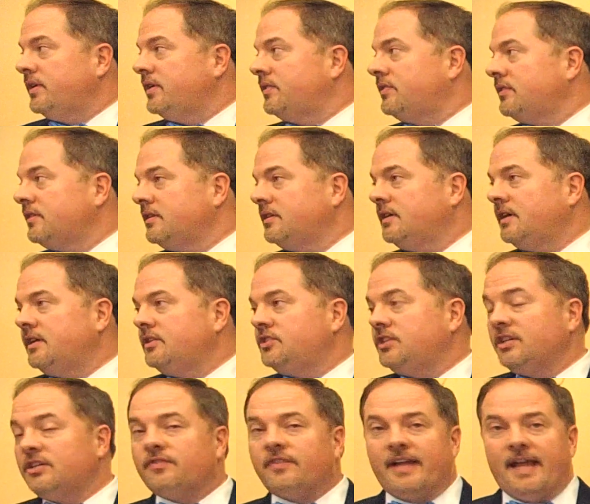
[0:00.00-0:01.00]
with
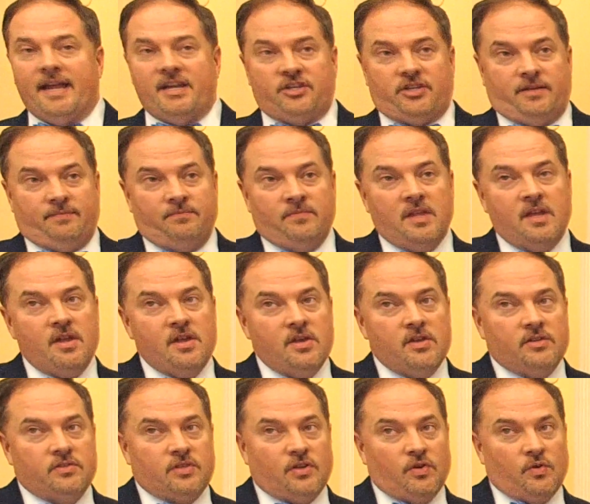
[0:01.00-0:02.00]
gentrification.
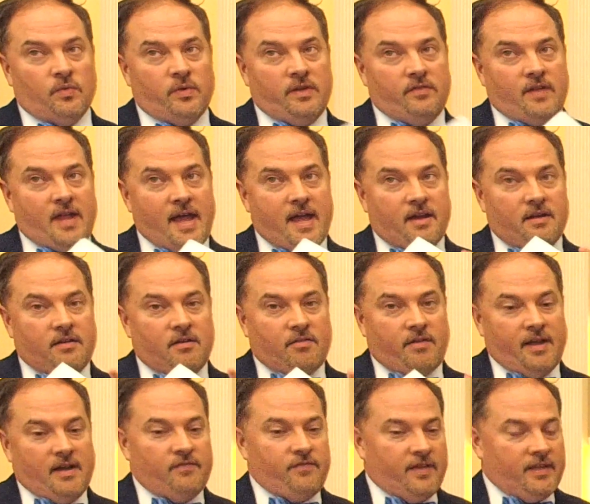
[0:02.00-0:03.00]
So we've got
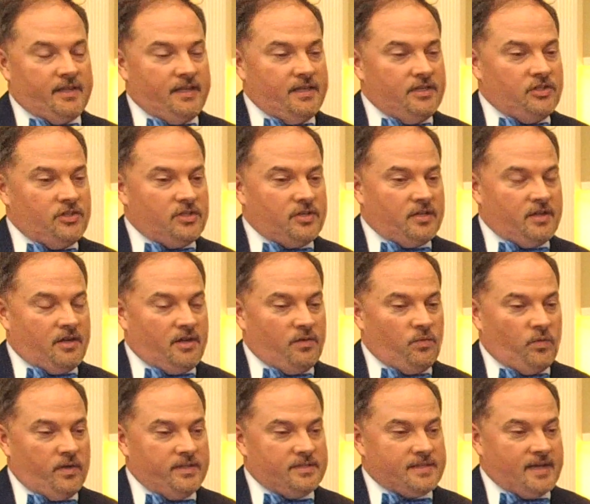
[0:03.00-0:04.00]
Creative Village
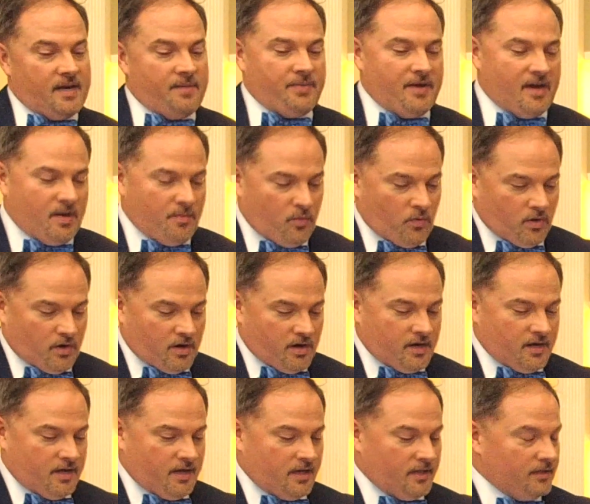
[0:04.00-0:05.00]
on one side of
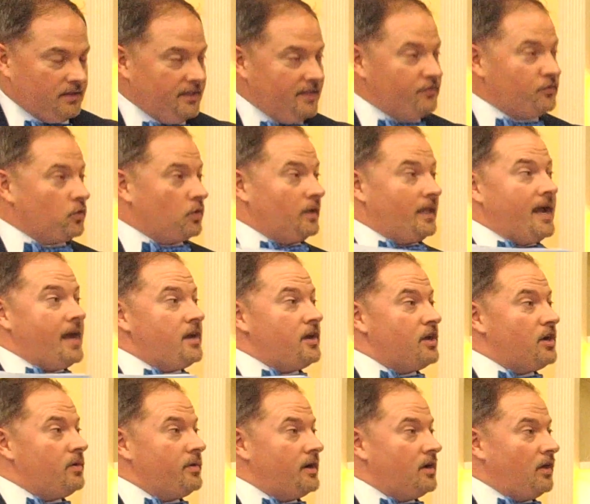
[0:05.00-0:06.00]
Paramore, Lift
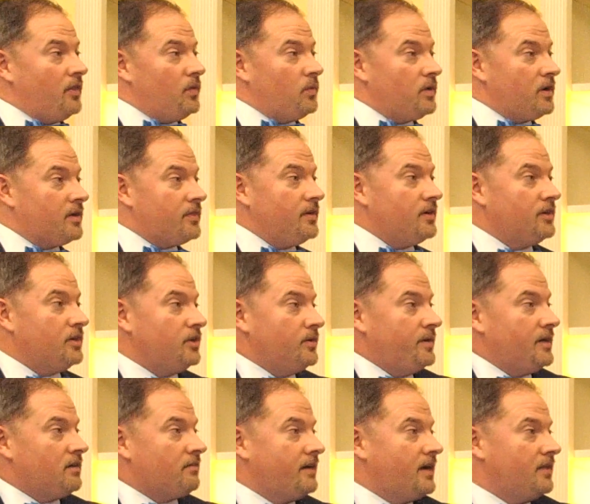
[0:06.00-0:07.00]
Orlando and all the work they're
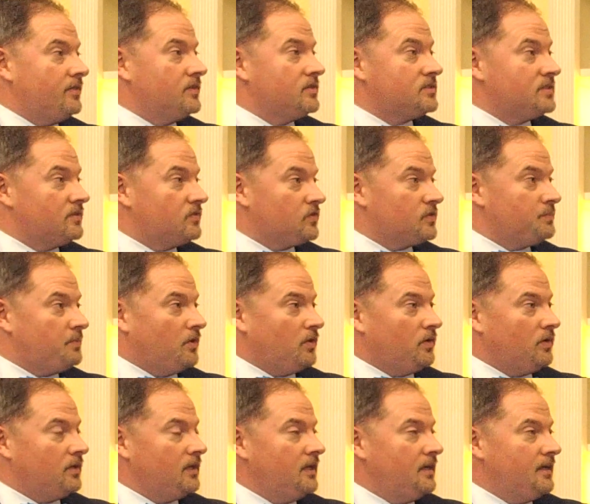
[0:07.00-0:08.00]
doing around the Citrus
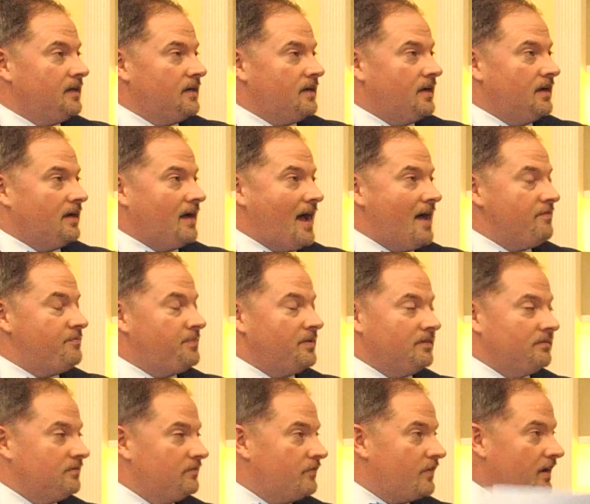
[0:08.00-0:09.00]
Bowl. I've
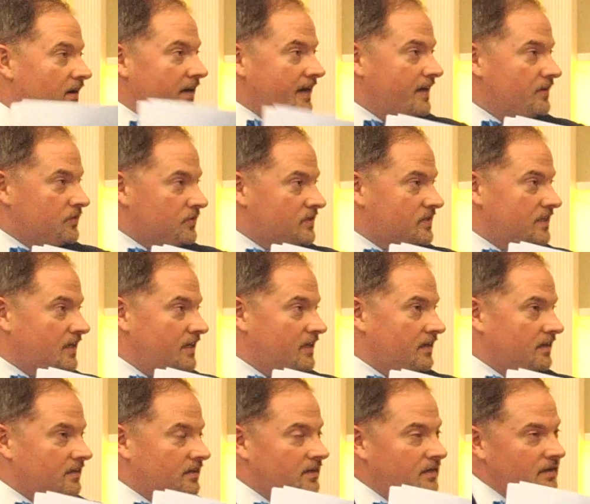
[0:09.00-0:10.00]
been very interested
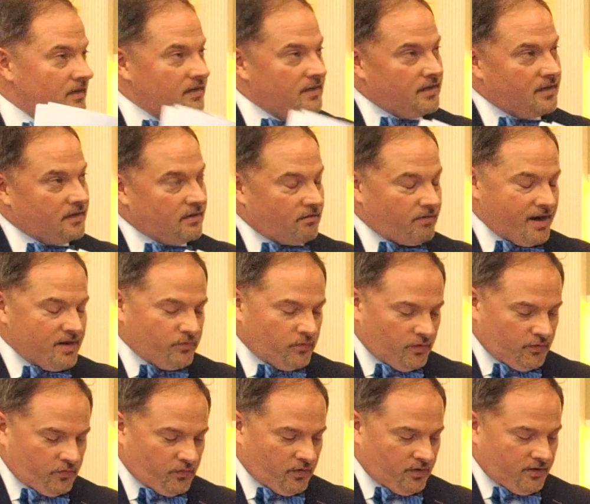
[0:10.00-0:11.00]
and
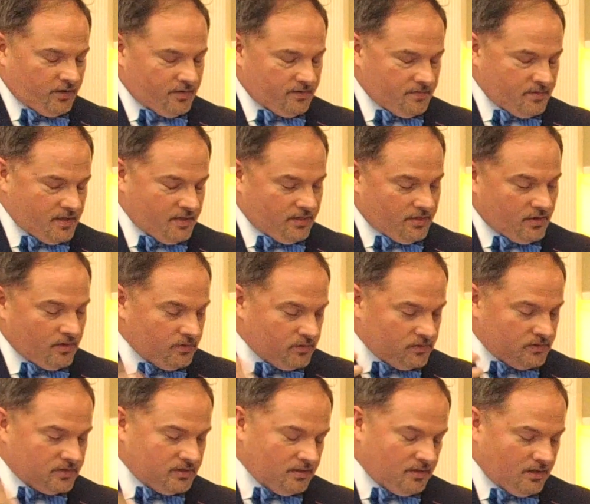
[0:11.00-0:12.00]
grateful for
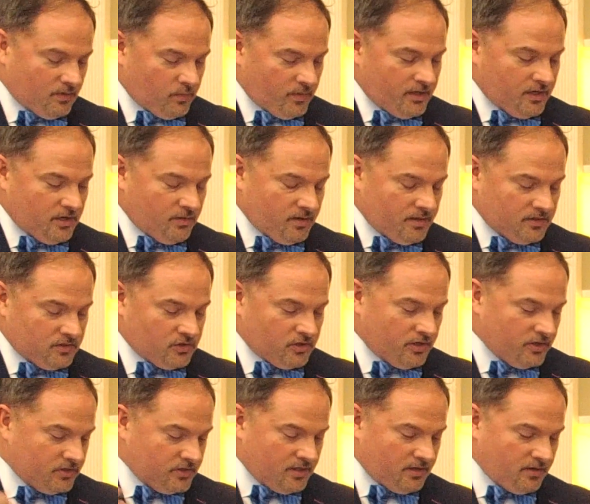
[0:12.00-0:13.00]
those that we know at this
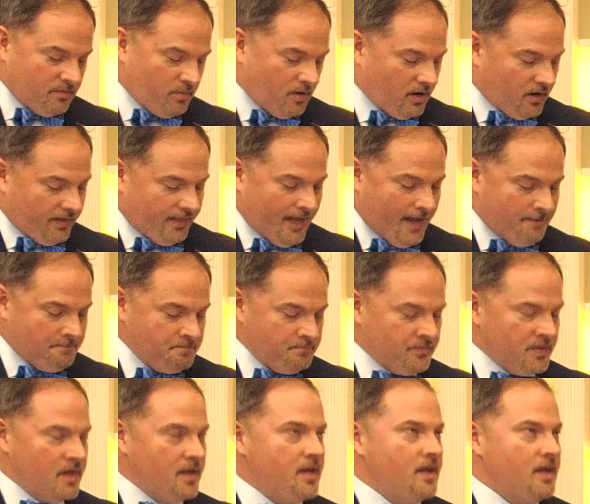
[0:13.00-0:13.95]
church that are a part of that.